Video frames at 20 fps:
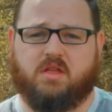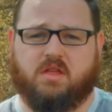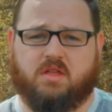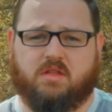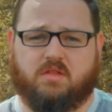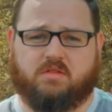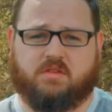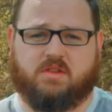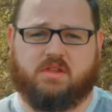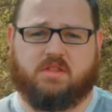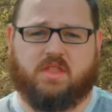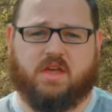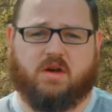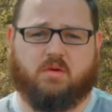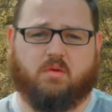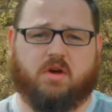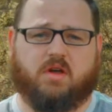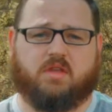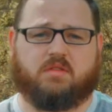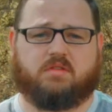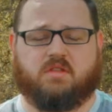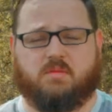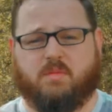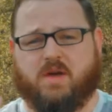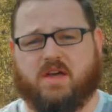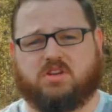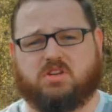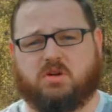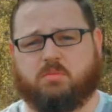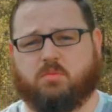scene that was to
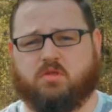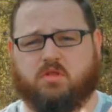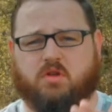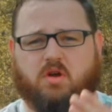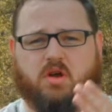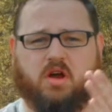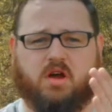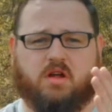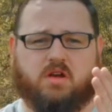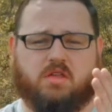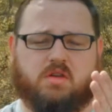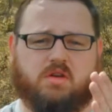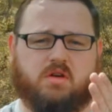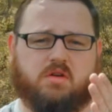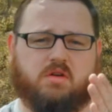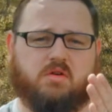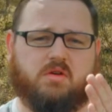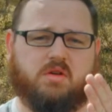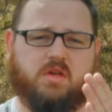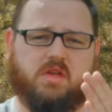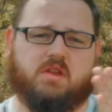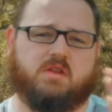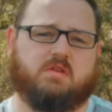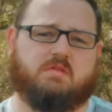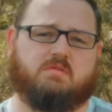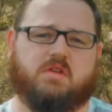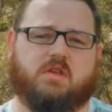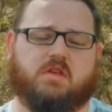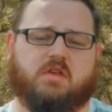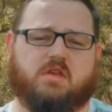match up with your audio and
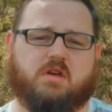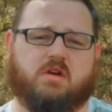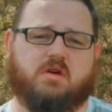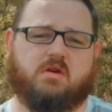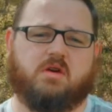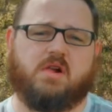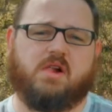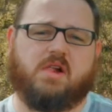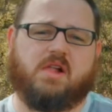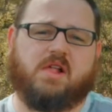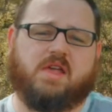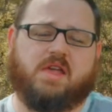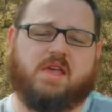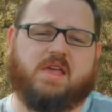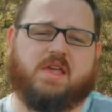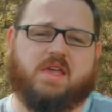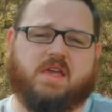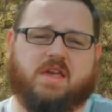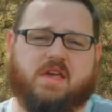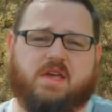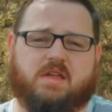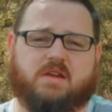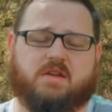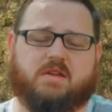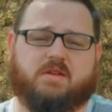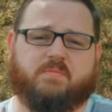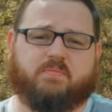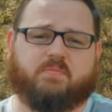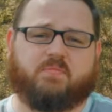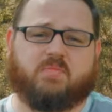your video,
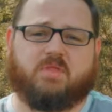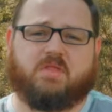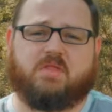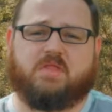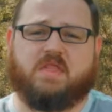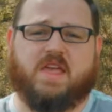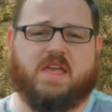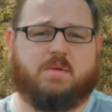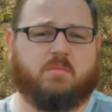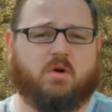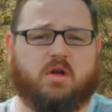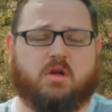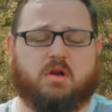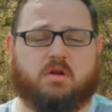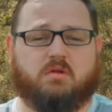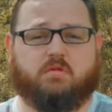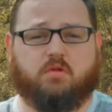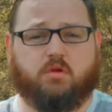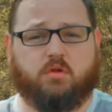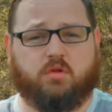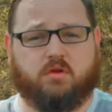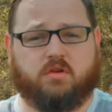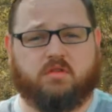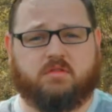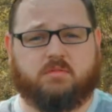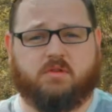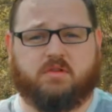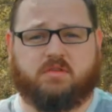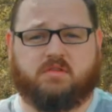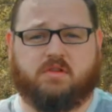and name all your folders
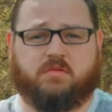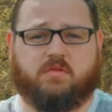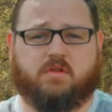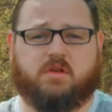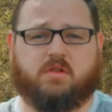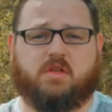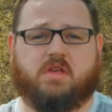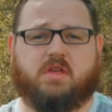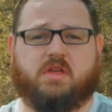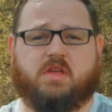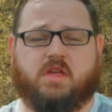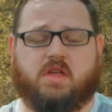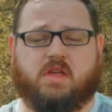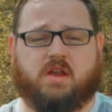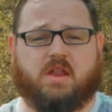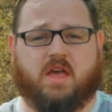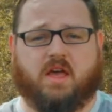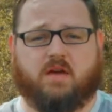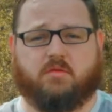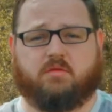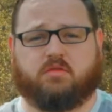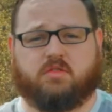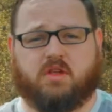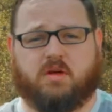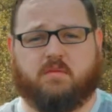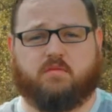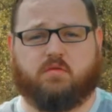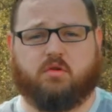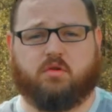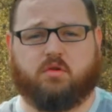specifically and have
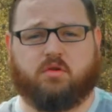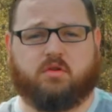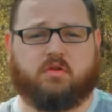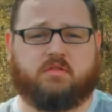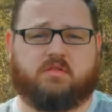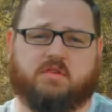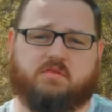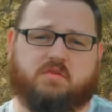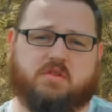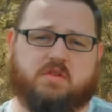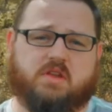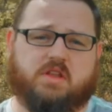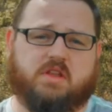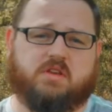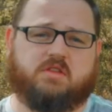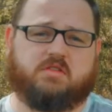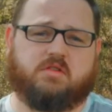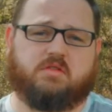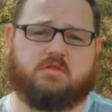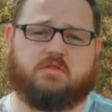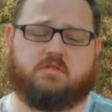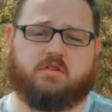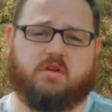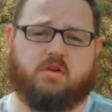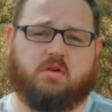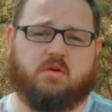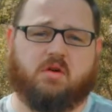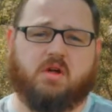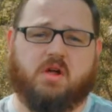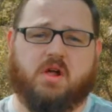subfolders if you need to.
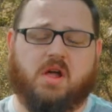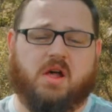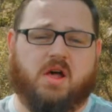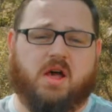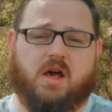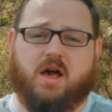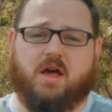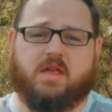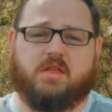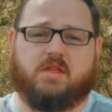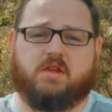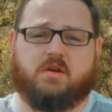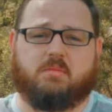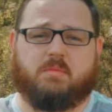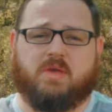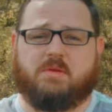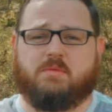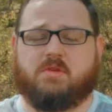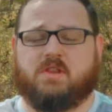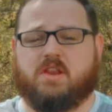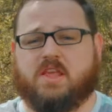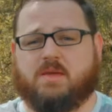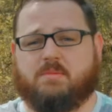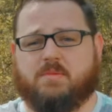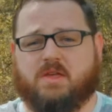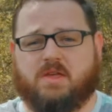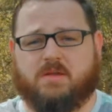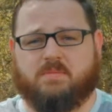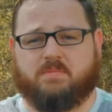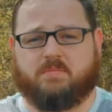So, you know, maybe
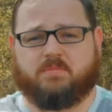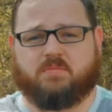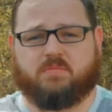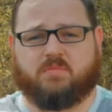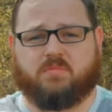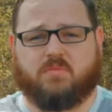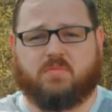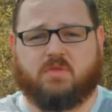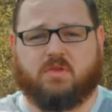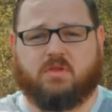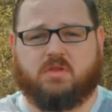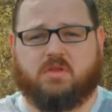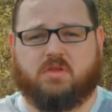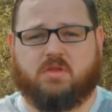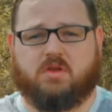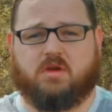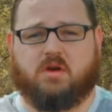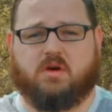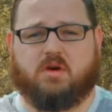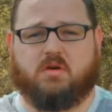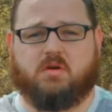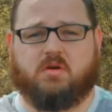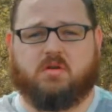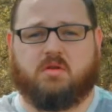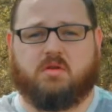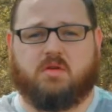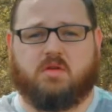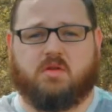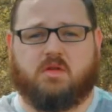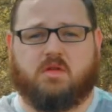name it, you know,
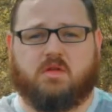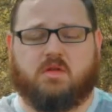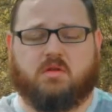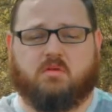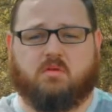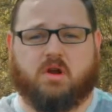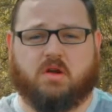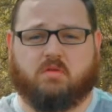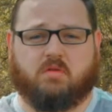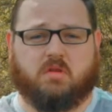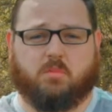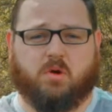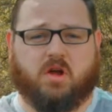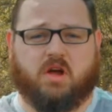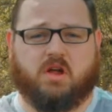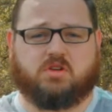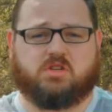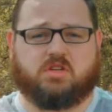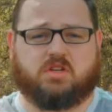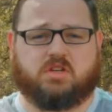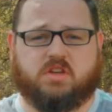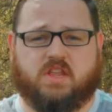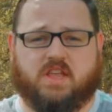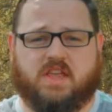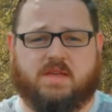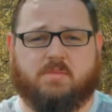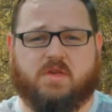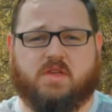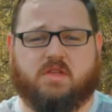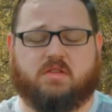whatever the project
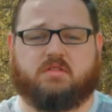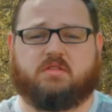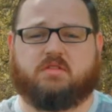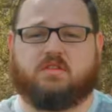name is,